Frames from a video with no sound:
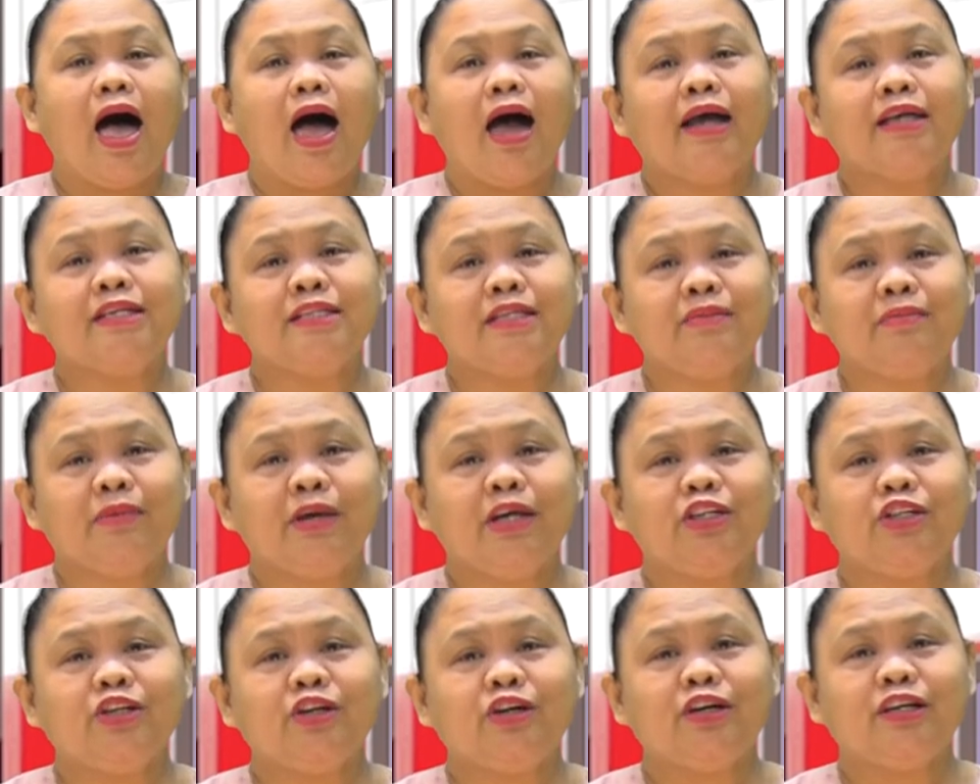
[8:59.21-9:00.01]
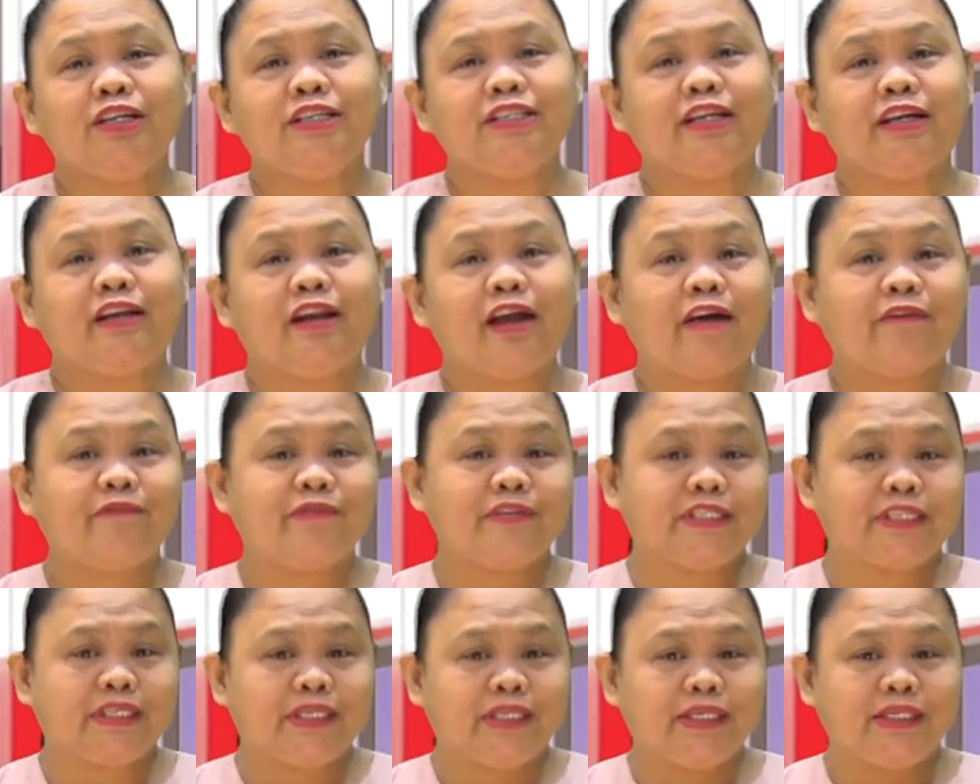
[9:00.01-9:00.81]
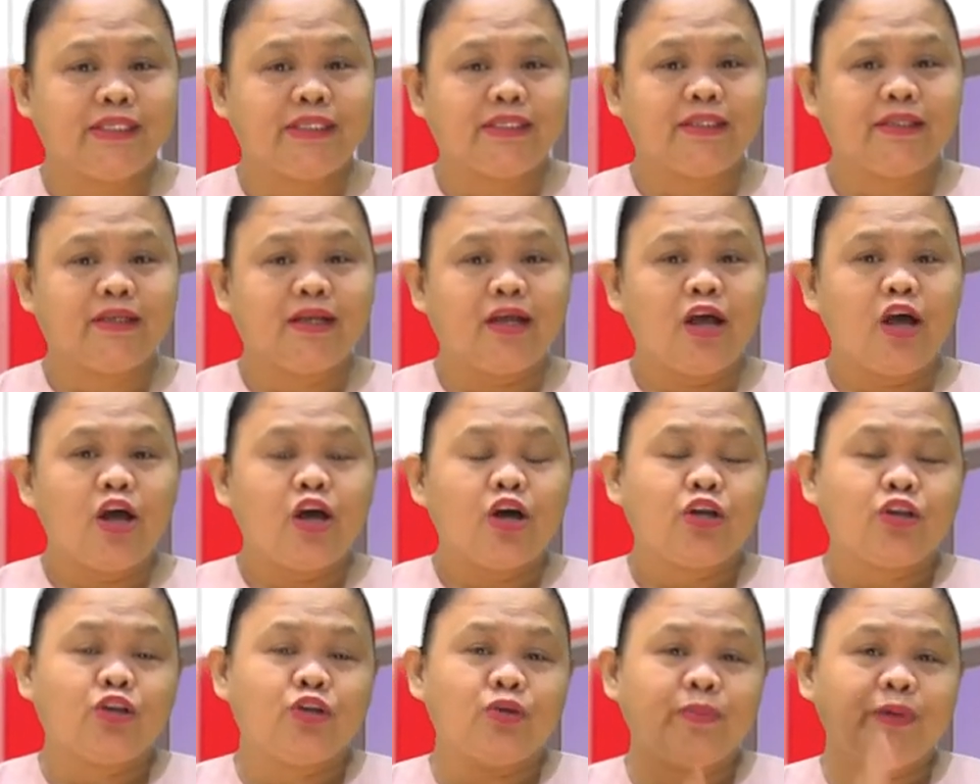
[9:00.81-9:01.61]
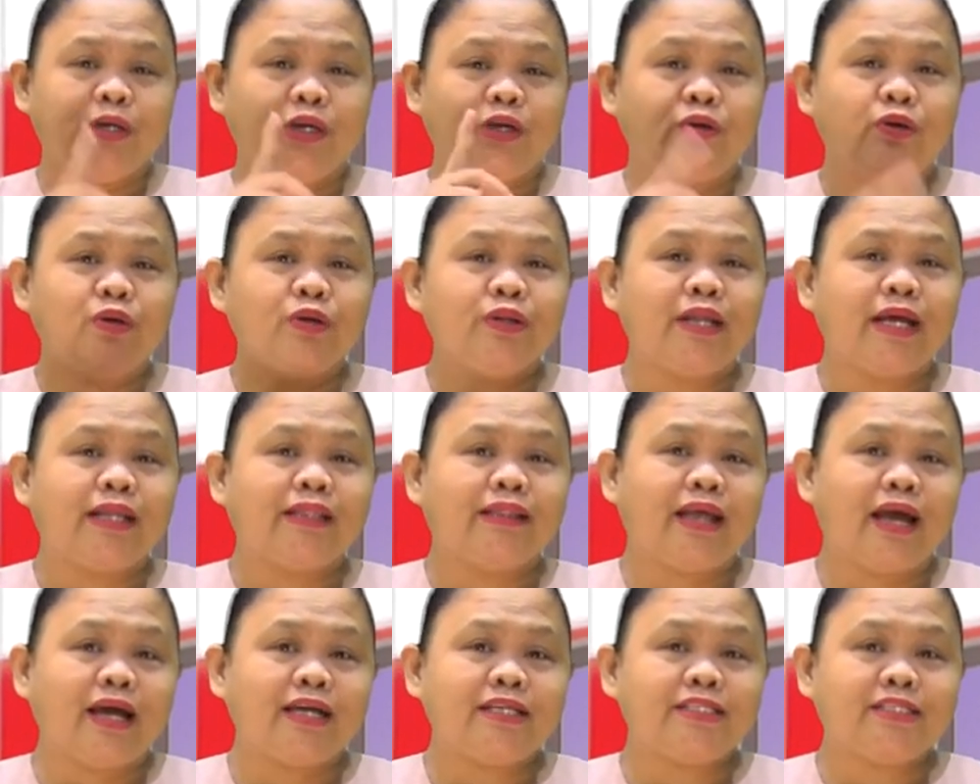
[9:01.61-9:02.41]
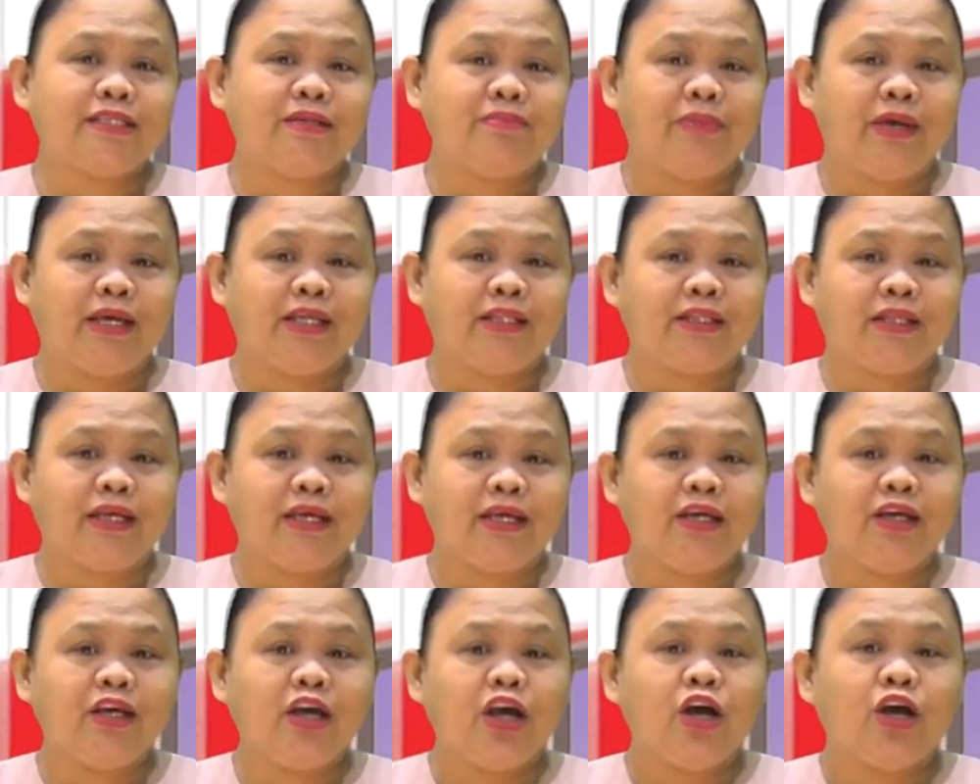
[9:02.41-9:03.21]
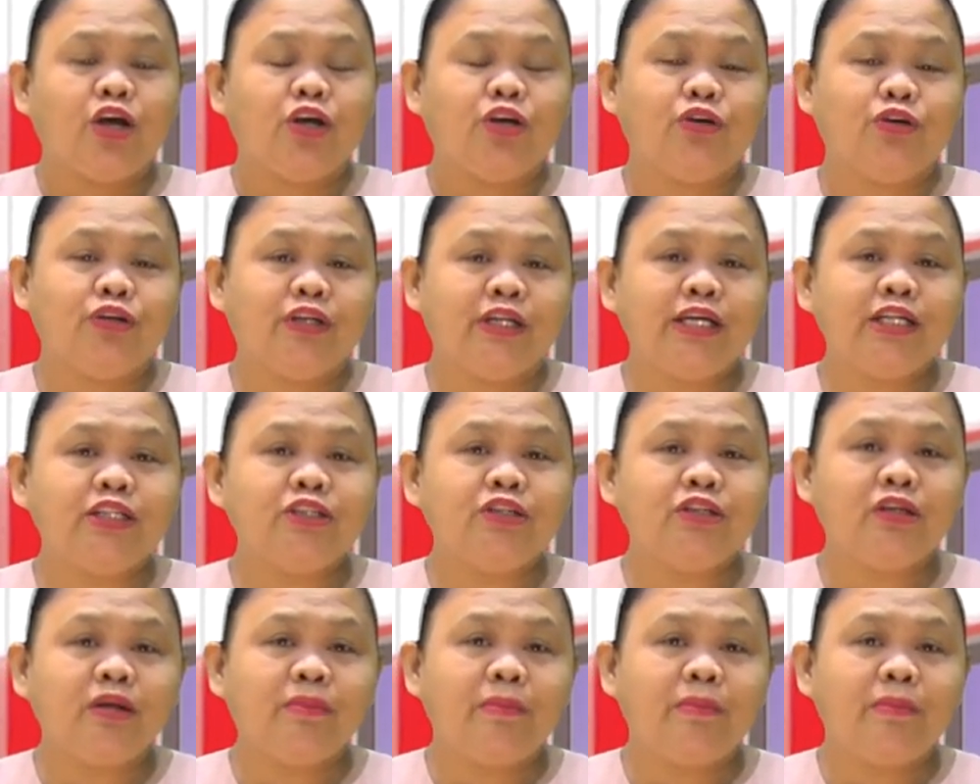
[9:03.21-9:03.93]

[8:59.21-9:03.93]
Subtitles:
Estimation is a life skill. To be good at estimating, you need to